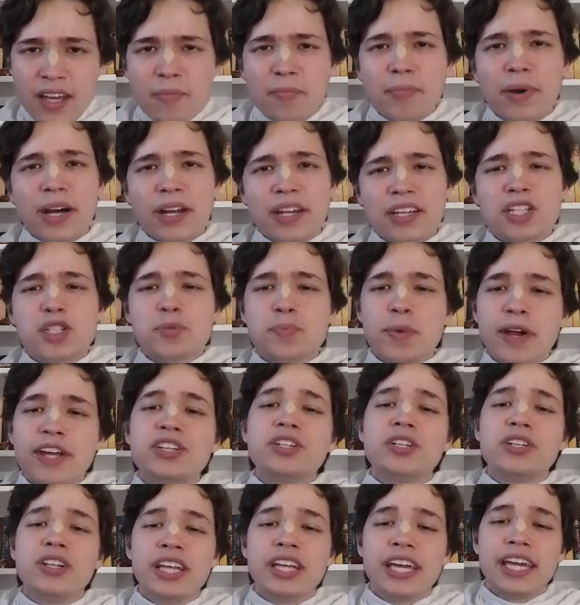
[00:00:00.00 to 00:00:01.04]
but
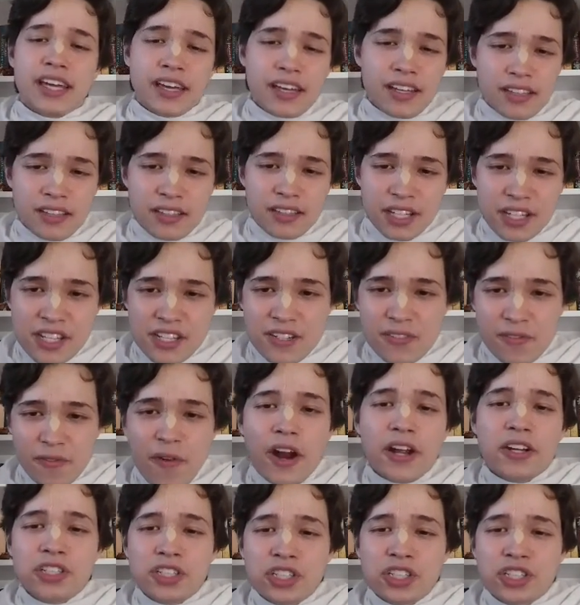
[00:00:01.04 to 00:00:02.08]
especially in these
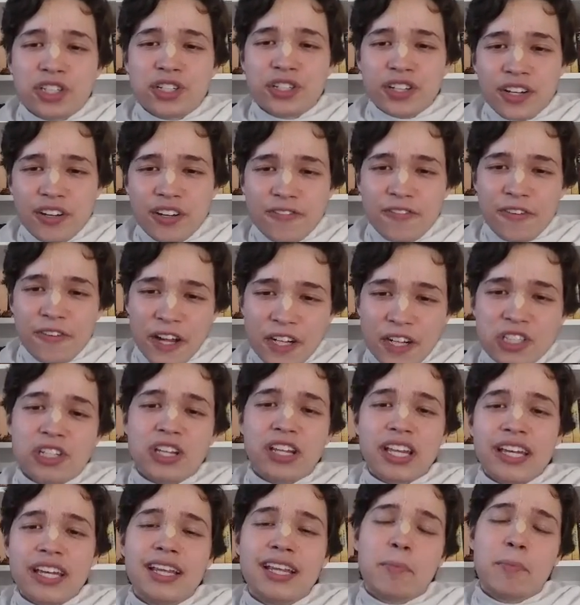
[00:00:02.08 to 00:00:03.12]
Vraj
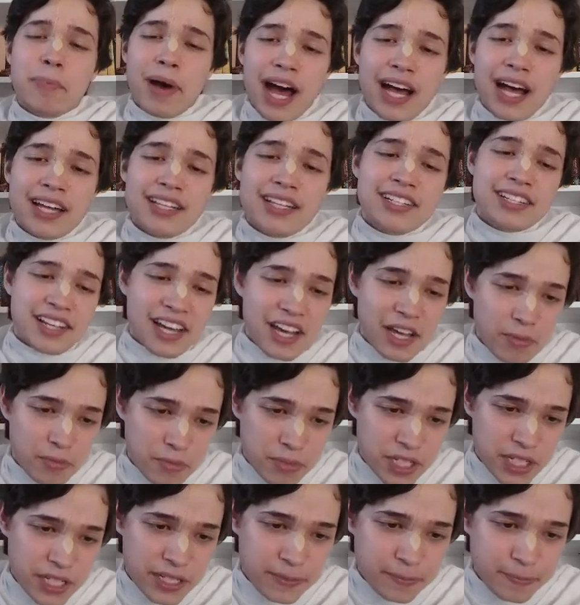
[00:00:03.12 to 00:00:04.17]
Lila
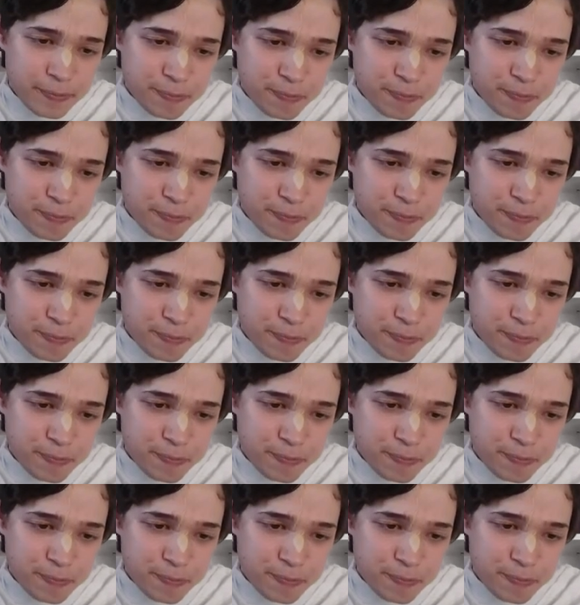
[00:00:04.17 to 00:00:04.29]
pastimes.